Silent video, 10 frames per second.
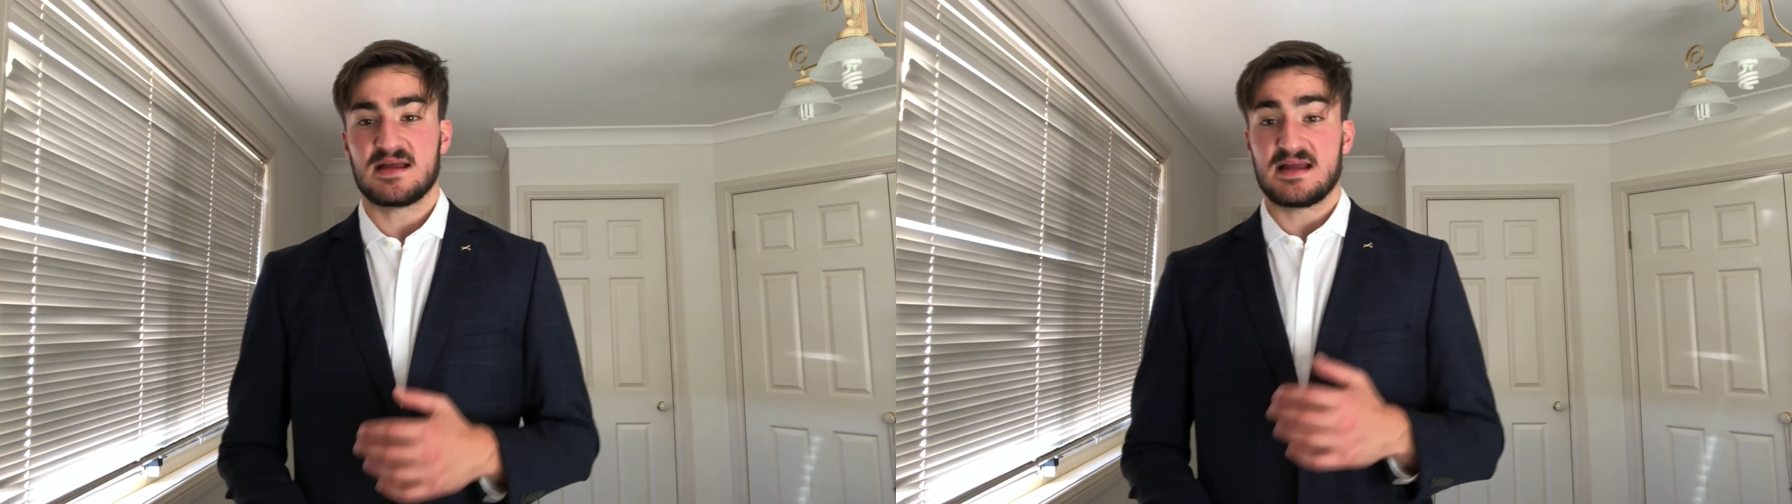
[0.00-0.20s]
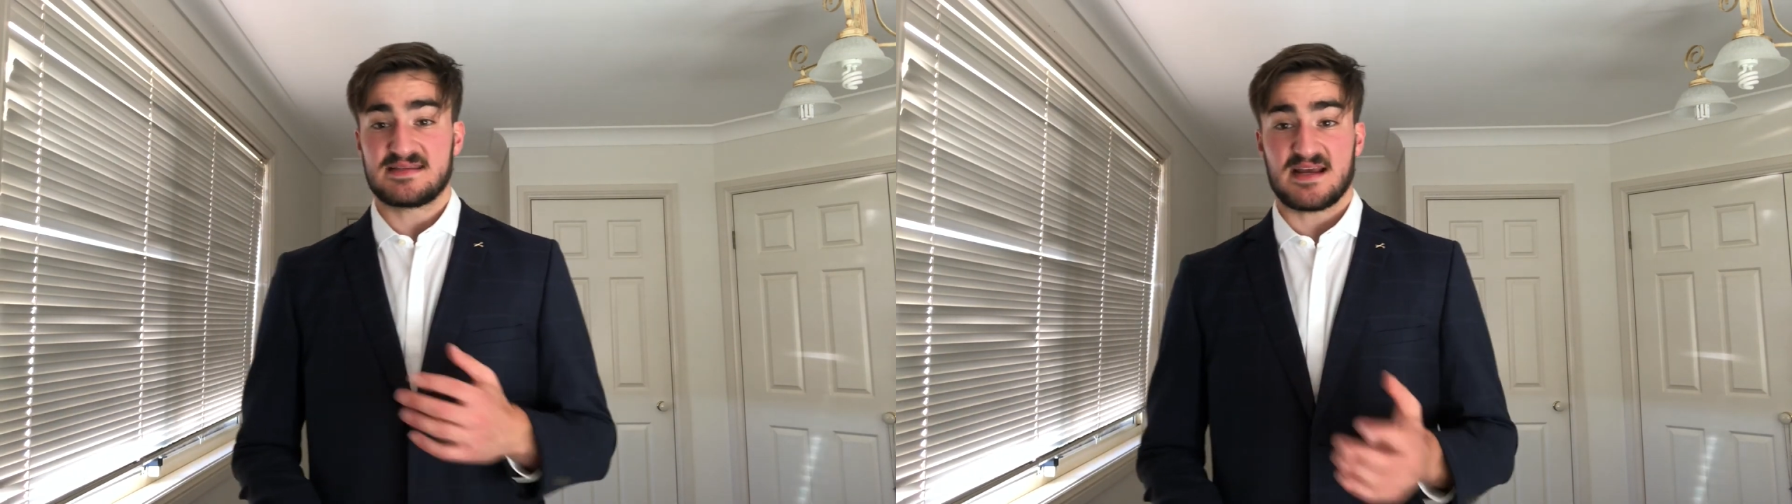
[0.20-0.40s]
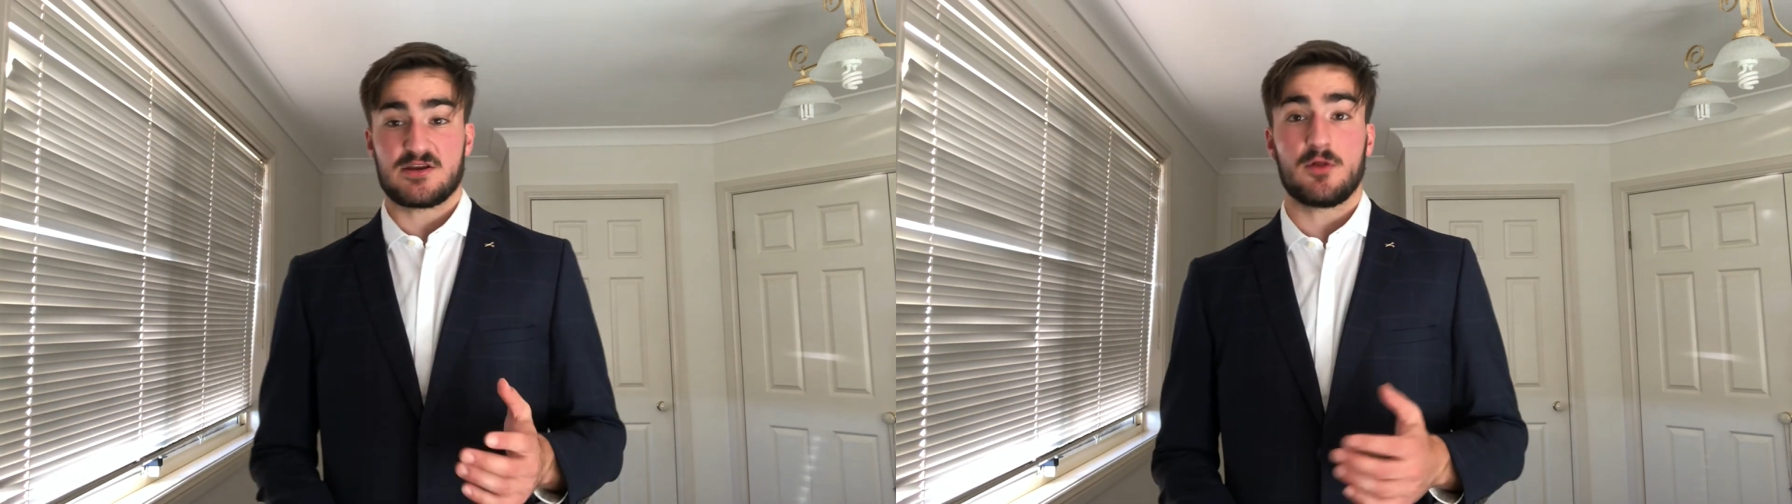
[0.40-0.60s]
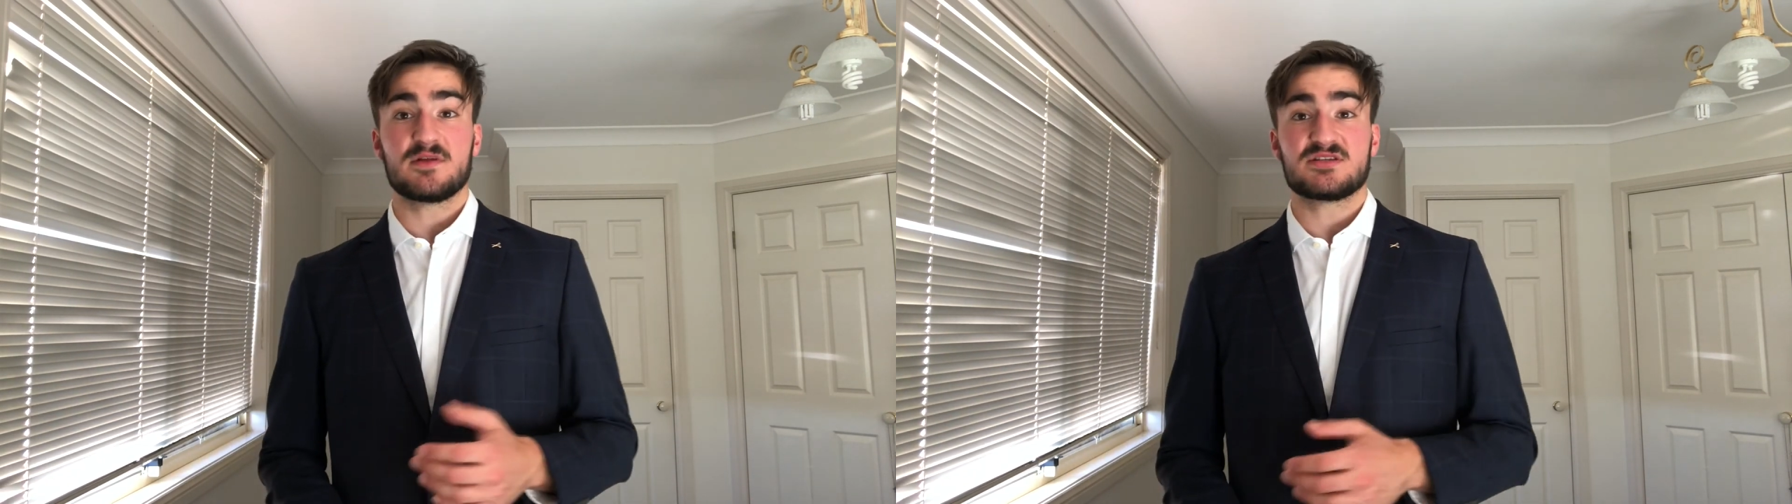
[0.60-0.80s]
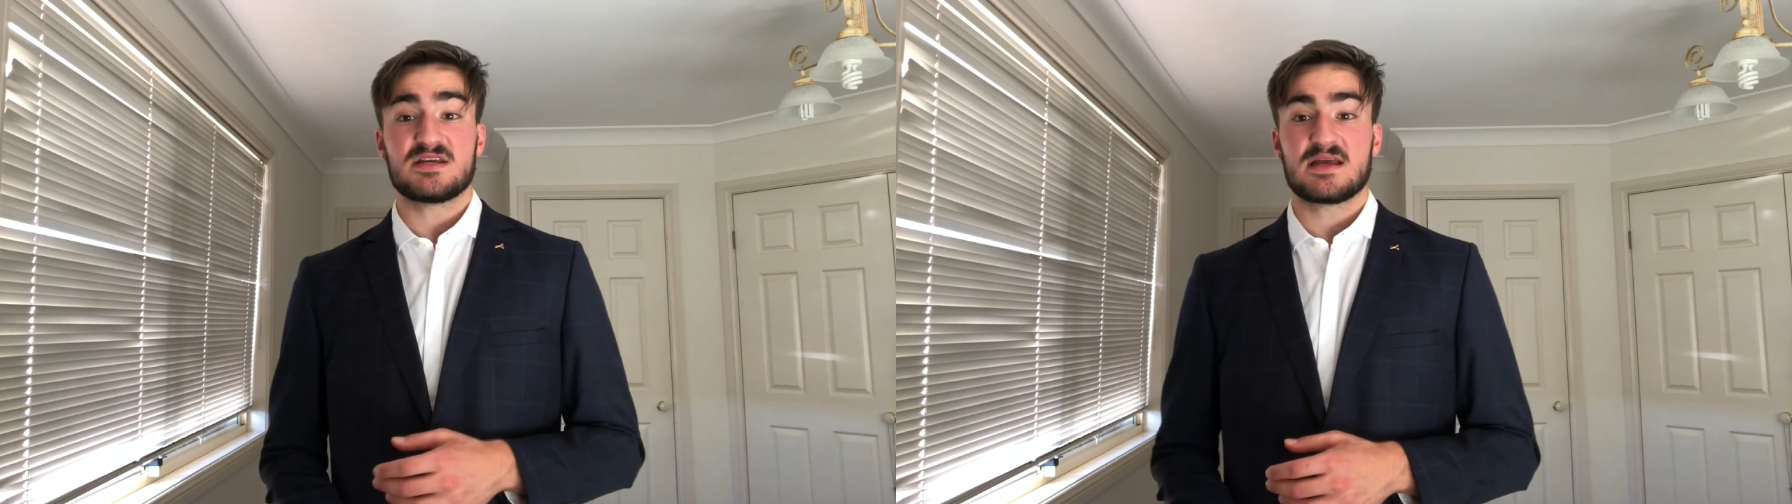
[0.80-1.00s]

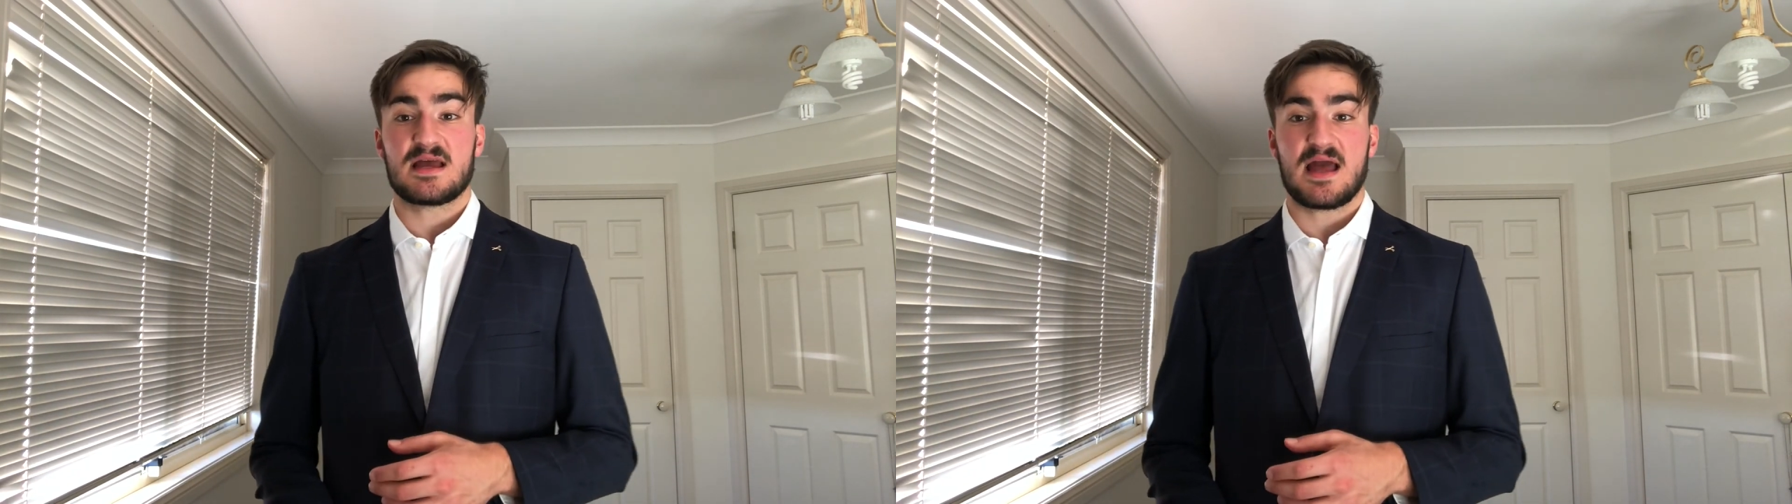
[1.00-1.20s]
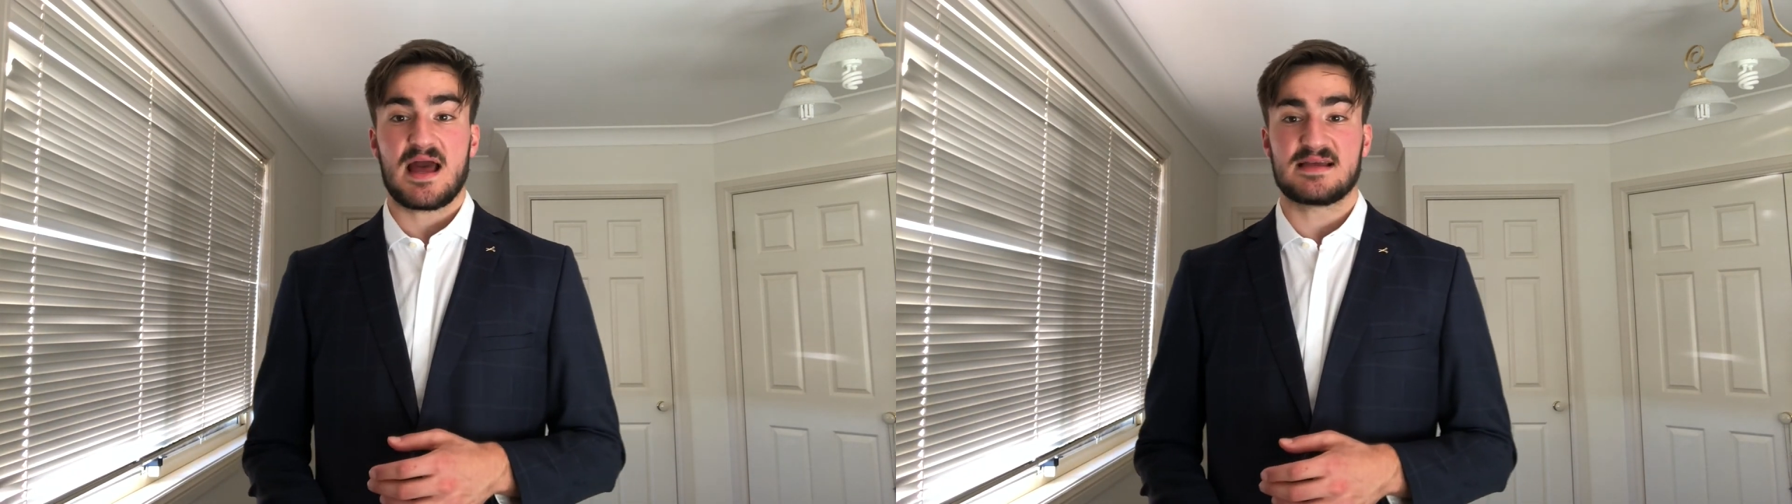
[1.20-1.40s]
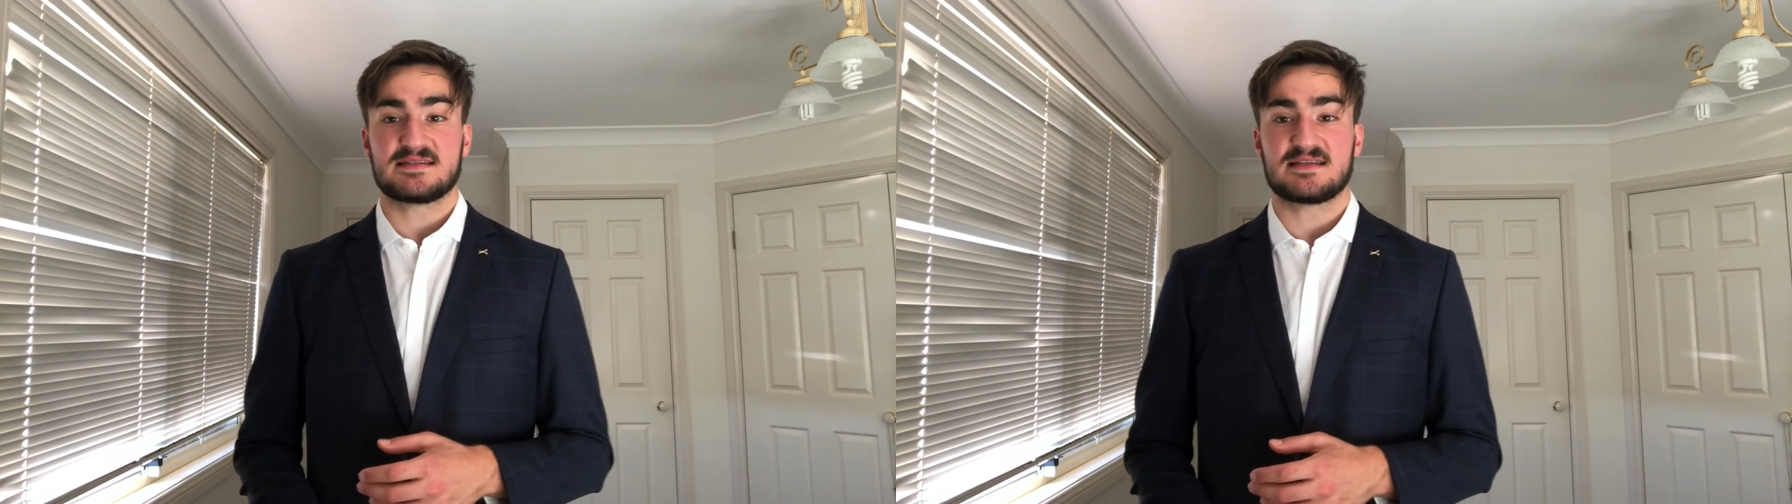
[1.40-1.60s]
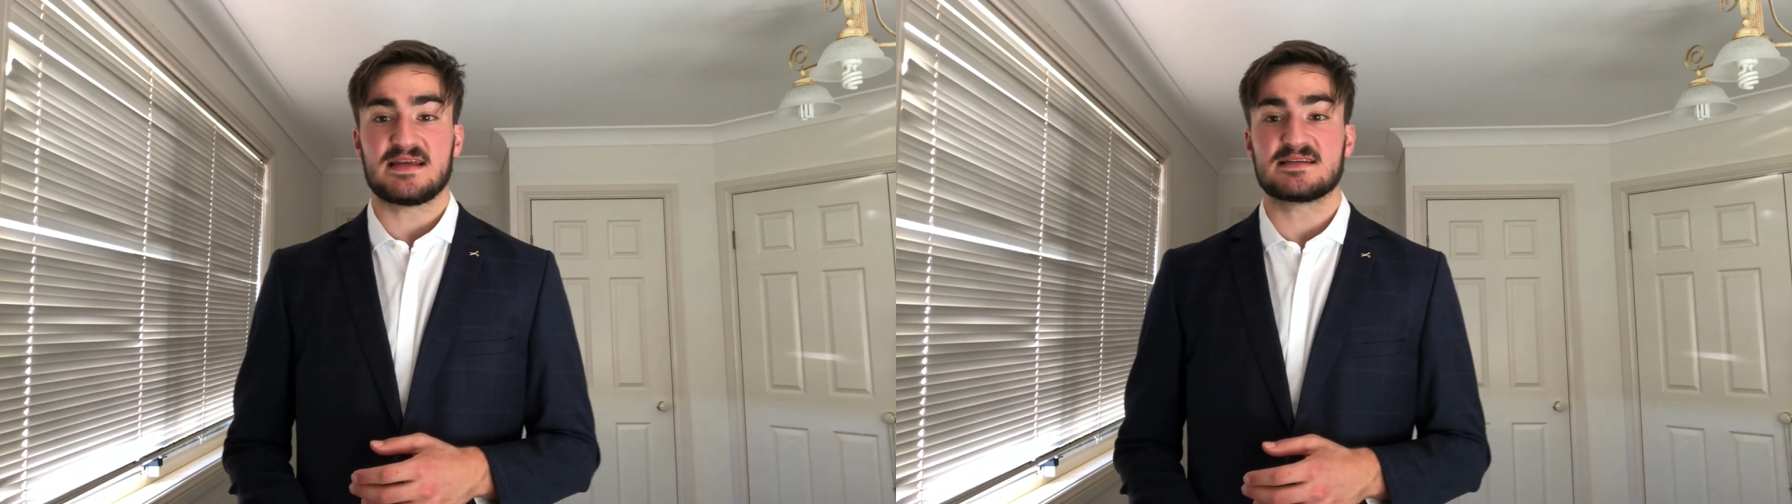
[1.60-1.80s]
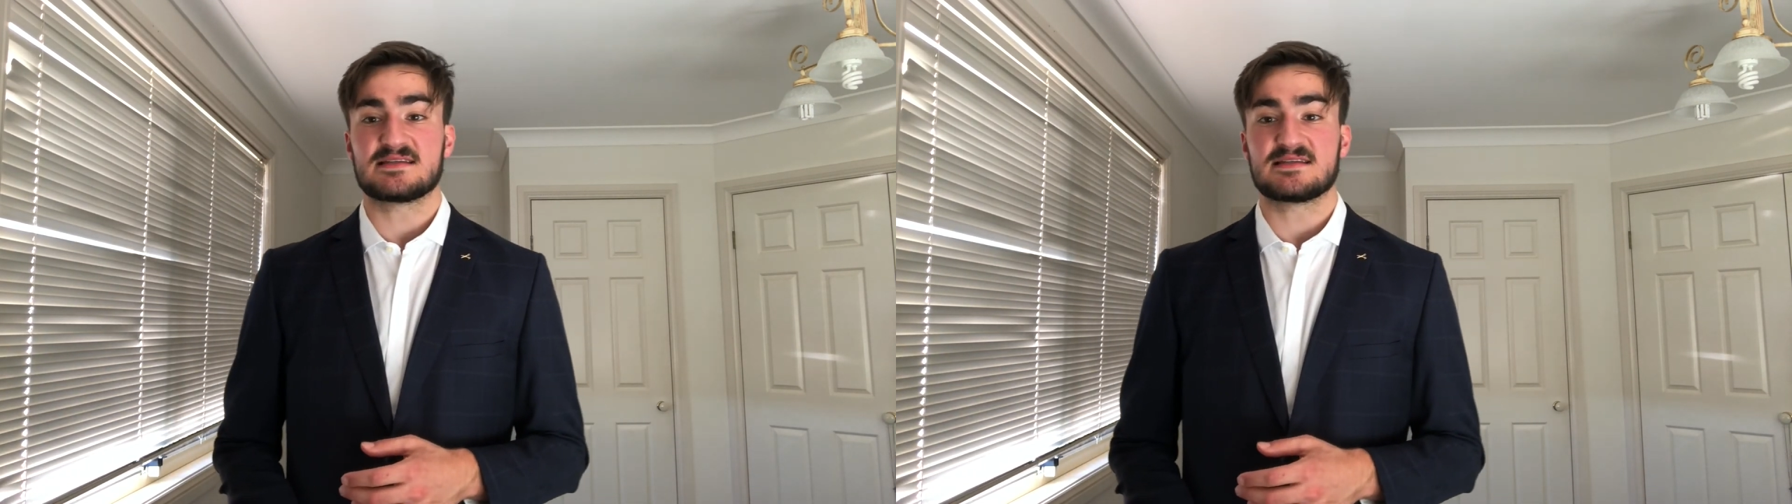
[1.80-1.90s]
Technology has seen to